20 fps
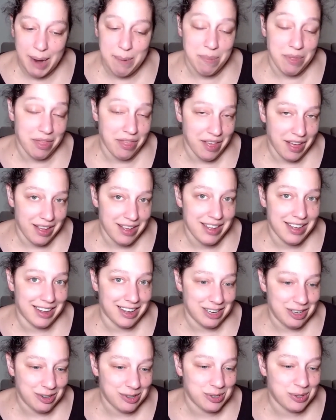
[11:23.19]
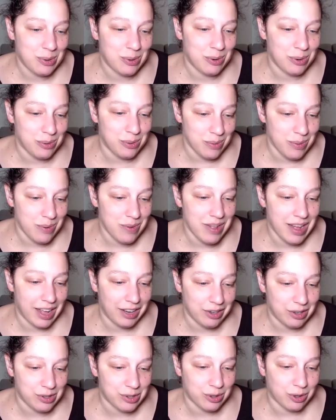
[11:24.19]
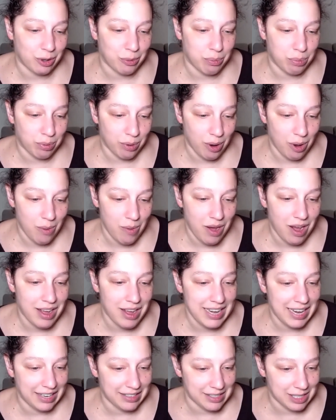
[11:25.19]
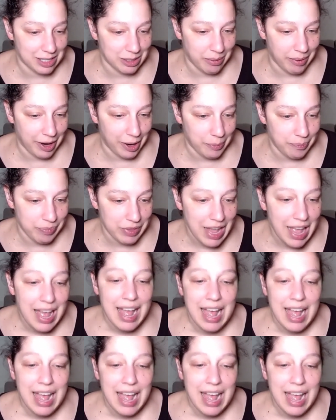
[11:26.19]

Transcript: I'm the underscore Google underscore pro on Instagram.